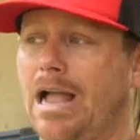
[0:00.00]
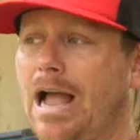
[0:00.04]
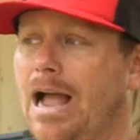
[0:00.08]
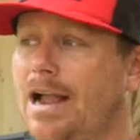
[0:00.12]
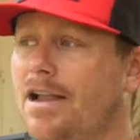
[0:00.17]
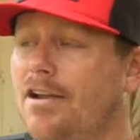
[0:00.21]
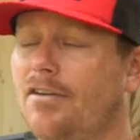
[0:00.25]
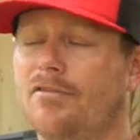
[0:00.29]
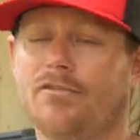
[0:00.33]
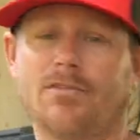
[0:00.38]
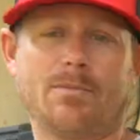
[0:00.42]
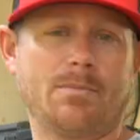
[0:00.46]
I
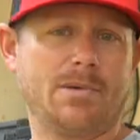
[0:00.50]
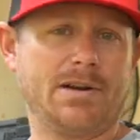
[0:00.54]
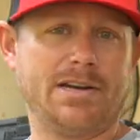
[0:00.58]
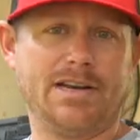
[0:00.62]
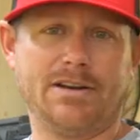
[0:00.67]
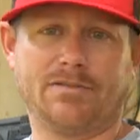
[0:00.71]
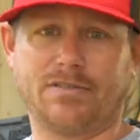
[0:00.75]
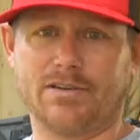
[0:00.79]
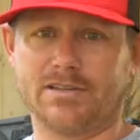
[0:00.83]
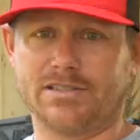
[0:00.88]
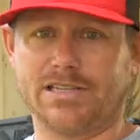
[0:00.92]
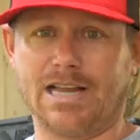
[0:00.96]
come from a
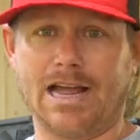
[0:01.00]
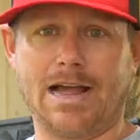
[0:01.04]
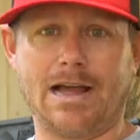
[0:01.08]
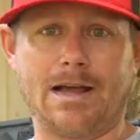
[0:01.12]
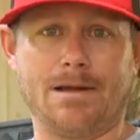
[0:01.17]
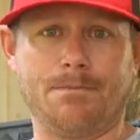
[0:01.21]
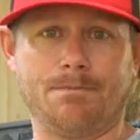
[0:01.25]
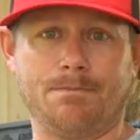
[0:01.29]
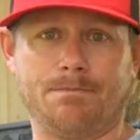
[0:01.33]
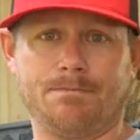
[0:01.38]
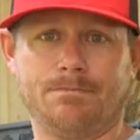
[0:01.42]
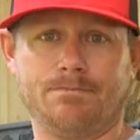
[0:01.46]
different
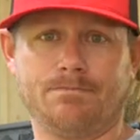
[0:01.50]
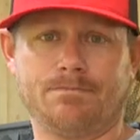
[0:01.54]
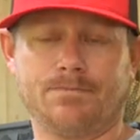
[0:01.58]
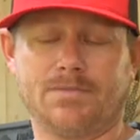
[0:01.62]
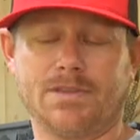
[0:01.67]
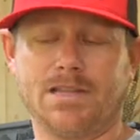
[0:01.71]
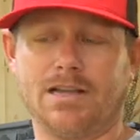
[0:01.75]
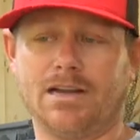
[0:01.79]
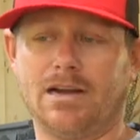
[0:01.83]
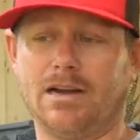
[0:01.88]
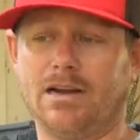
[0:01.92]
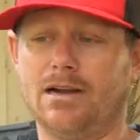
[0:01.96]
time.
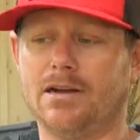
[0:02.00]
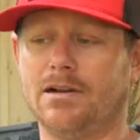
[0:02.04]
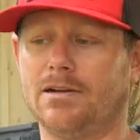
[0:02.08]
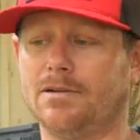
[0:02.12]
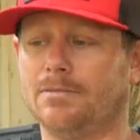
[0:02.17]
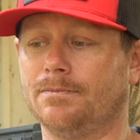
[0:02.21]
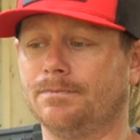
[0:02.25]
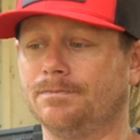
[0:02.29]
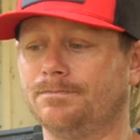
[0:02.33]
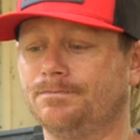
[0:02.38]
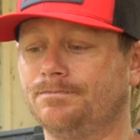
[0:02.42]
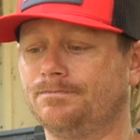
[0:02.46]

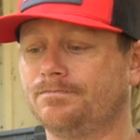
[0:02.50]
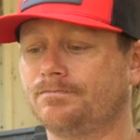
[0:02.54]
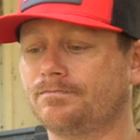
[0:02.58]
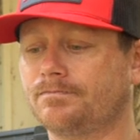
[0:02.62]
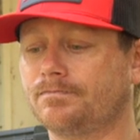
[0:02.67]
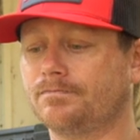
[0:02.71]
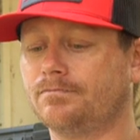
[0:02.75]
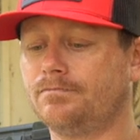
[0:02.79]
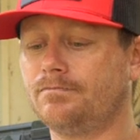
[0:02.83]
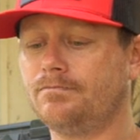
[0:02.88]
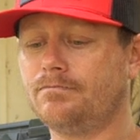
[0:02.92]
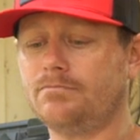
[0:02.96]
Um,
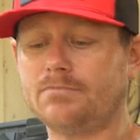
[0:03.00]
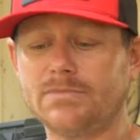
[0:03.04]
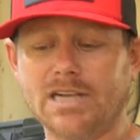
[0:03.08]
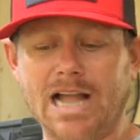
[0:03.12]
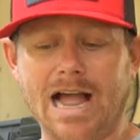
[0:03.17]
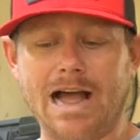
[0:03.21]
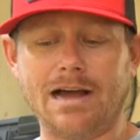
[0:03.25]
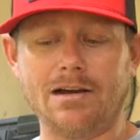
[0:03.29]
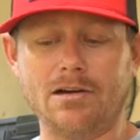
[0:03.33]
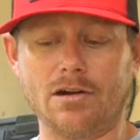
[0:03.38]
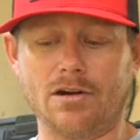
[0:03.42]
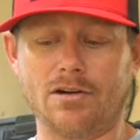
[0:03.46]

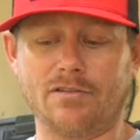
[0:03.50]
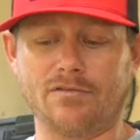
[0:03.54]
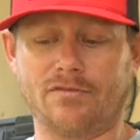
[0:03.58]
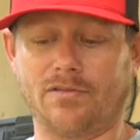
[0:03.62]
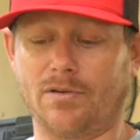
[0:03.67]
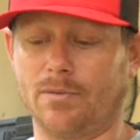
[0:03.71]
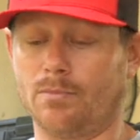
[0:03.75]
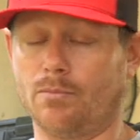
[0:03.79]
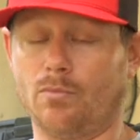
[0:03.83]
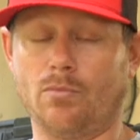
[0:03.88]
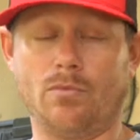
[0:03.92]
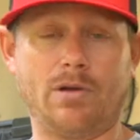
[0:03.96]
I learned
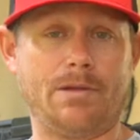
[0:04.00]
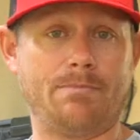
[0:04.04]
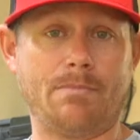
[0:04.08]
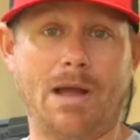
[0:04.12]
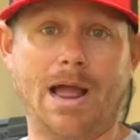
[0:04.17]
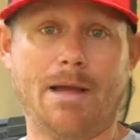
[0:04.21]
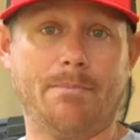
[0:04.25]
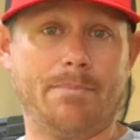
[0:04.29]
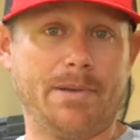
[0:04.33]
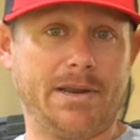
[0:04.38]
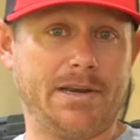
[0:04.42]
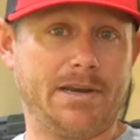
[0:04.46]
from, in
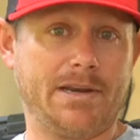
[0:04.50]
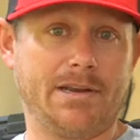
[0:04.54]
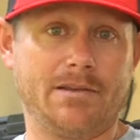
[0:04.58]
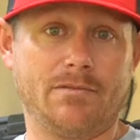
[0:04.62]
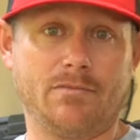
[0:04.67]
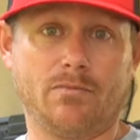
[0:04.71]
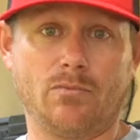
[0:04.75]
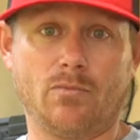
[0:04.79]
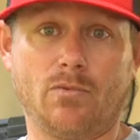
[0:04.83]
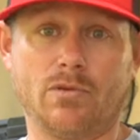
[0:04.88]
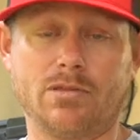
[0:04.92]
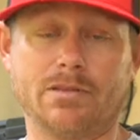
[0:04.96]
my
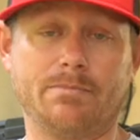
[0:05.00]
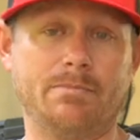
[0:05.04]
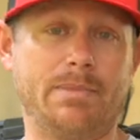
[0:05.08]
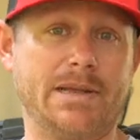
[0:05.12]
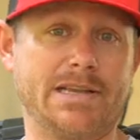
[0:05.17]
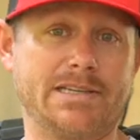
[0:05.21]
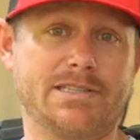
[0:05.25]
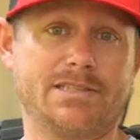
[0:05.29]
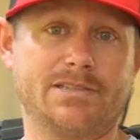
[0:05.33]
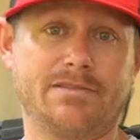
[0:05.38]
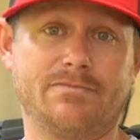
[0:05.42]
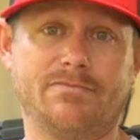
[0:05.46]
opinion, one of the
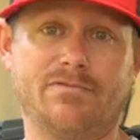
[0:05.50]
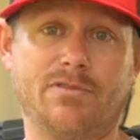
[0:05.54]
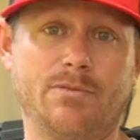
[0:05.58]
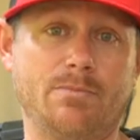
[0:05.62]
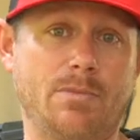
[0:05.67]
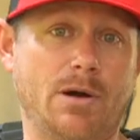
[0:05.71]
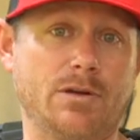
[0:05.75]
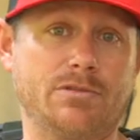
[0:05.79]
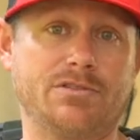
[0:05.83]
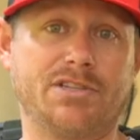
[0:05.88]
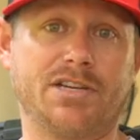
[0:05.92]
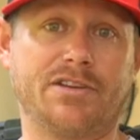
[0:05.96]
best
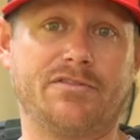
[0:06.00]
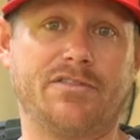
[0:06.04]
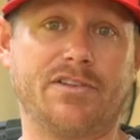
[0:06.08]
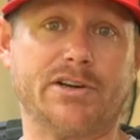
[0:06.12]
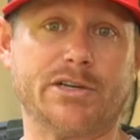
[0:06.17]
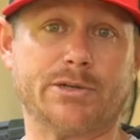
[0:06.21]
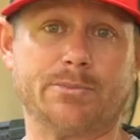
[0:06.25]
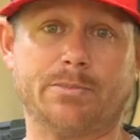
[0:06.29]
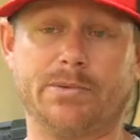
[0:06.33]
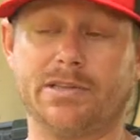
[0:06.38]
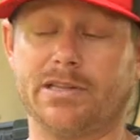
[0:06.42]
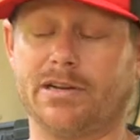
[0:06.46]
football jig
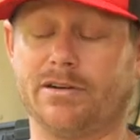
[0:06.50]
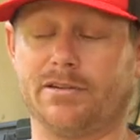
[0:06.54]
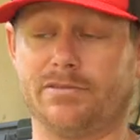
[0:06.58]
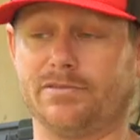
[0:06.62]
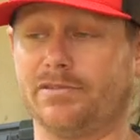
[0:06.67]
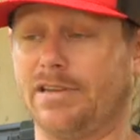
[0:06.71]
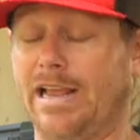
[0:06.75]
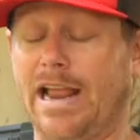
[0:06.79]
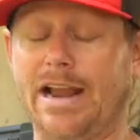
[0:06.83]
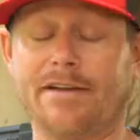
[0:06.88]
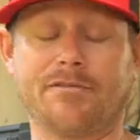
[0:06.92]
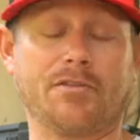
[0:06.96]
fishermen
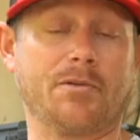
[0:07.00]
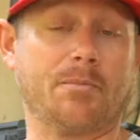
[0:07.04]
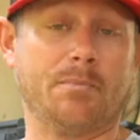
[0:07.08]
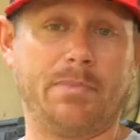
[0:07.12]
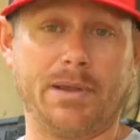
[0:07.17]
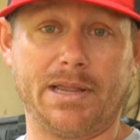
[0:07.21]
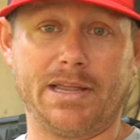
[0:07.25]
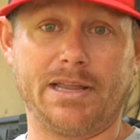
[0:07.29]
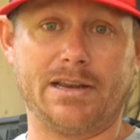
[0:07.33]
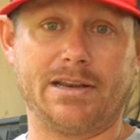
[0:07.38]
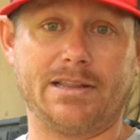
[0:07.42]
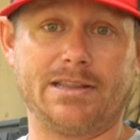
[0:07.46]
there's ever
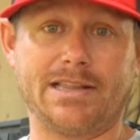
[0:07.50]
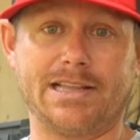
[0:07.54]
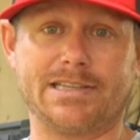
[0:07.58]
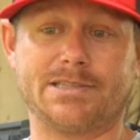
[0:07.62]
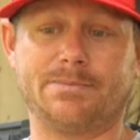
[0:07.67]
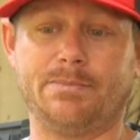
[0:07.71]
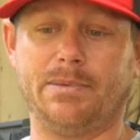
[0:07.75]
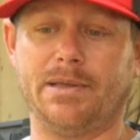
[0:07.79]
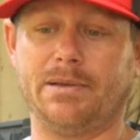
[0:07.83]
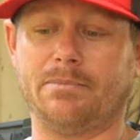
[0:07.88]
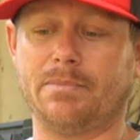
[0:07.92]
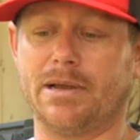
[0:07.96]
been, and
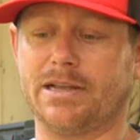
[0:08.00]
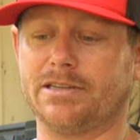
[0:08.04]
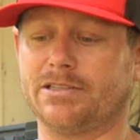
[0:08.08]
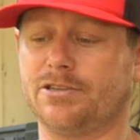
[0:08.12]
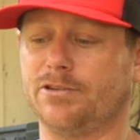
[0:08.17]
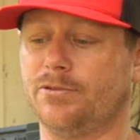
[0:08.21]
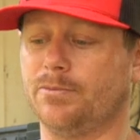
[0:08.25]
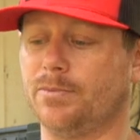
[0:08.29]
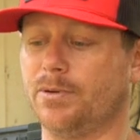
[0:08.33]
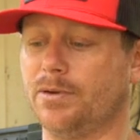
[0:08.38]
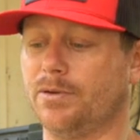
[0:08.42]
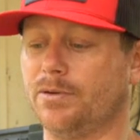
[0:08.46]
that's Ben
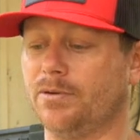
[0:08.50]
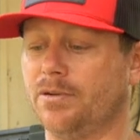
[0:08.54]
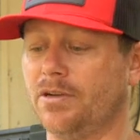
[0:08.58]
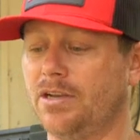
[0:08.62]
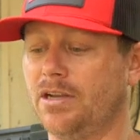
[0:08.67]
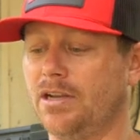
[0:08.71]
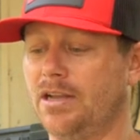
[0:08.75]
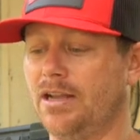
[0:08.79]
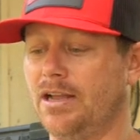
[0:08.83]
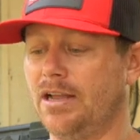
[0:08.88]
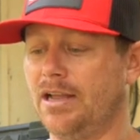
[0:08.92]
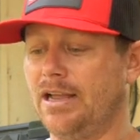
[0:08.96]
Matsubu.
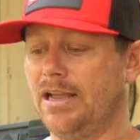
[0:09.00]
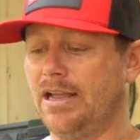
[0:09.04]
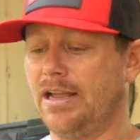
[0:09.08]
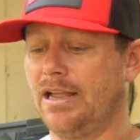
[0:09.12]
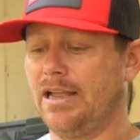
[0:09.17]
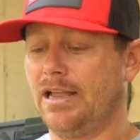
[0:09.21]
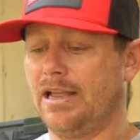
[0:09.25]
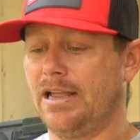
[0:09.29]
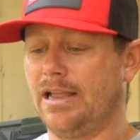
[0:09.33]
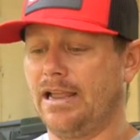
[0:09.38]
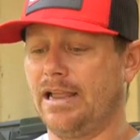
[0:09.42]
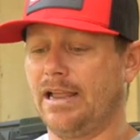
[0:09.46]

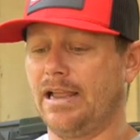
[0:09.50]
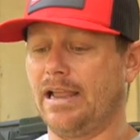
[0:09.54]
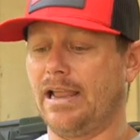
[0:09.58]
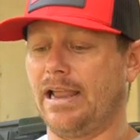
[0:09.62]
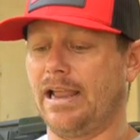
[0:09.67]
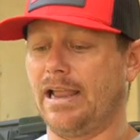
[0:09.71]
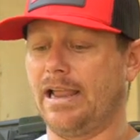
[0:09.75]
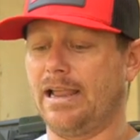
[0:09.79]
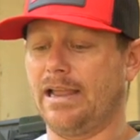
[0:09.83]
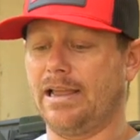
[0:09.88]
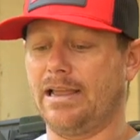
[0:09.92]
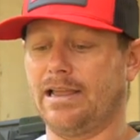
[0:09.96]

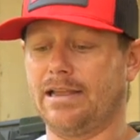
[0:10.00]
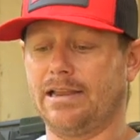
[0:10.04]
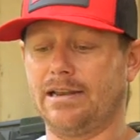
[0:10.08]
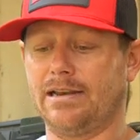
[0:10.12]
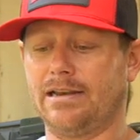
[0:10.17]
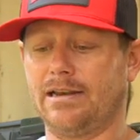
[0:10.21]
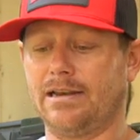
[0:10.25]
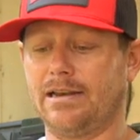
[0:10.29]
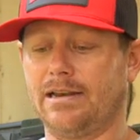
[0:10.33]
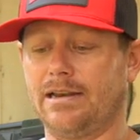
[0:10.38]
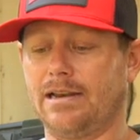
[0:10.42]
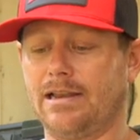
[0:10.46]

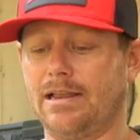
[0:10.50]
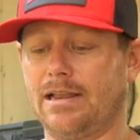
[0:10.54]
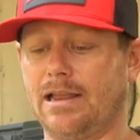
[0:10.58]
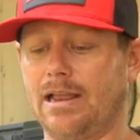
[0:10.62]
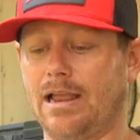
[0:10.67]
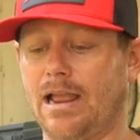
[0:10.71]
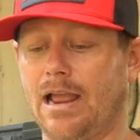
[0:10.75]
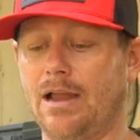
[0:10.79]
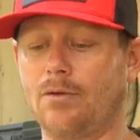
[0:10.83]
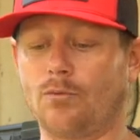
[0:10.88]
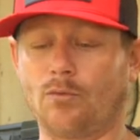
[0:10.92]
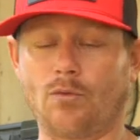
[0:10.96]
And
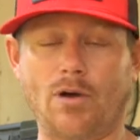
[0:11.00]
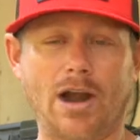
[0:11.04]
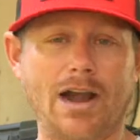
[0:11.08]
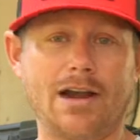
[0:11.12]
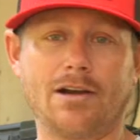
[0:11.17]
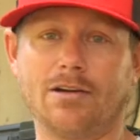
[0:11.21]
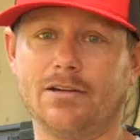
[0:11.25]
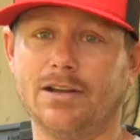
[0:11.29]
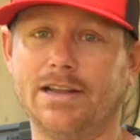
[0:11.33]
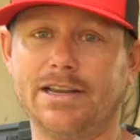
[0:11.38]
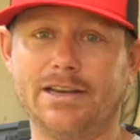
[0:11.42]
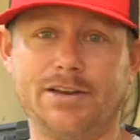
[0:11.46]

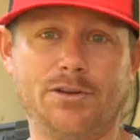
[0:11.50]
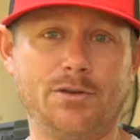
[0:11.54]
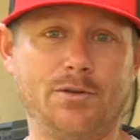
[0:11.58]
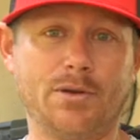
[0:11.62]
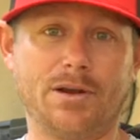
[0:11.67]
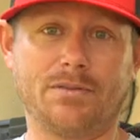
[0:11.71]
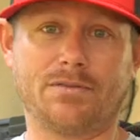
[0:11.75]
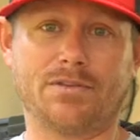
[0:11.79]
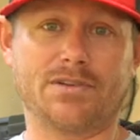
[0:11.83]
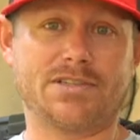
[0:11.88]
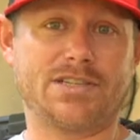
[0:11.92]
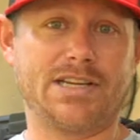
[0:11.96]
rarely do you
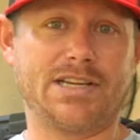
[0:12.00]
ever